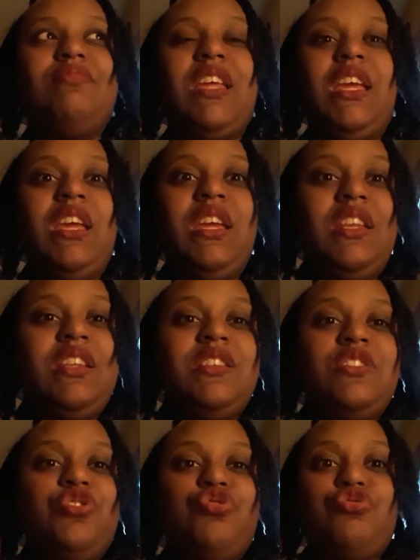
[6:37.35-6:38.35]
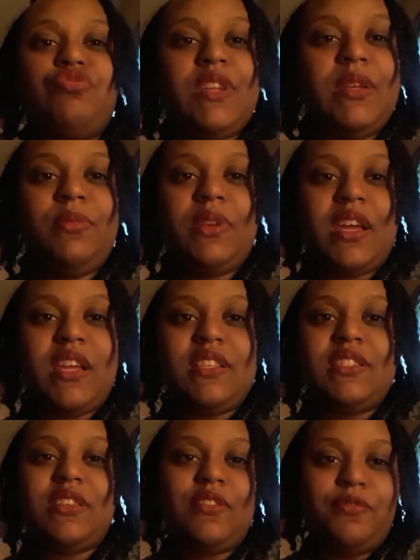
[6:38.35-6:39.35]
hidden
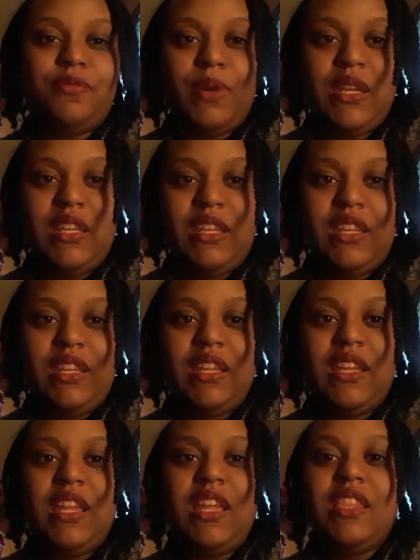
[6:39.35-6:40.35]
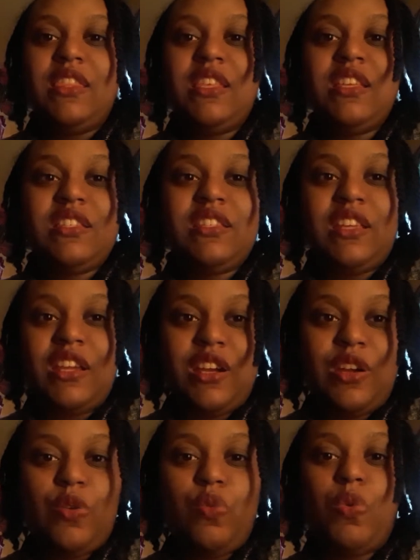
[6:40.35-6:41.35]
streamlines of money, this
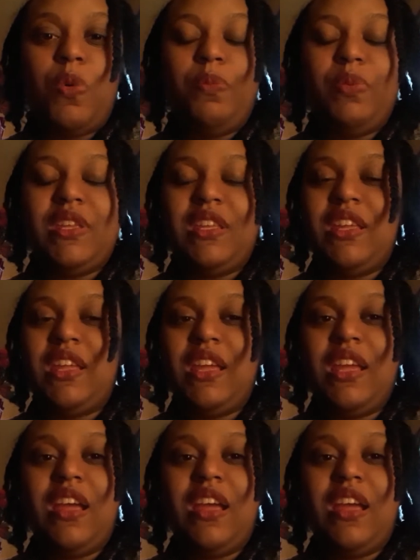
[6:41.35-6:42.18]
year will be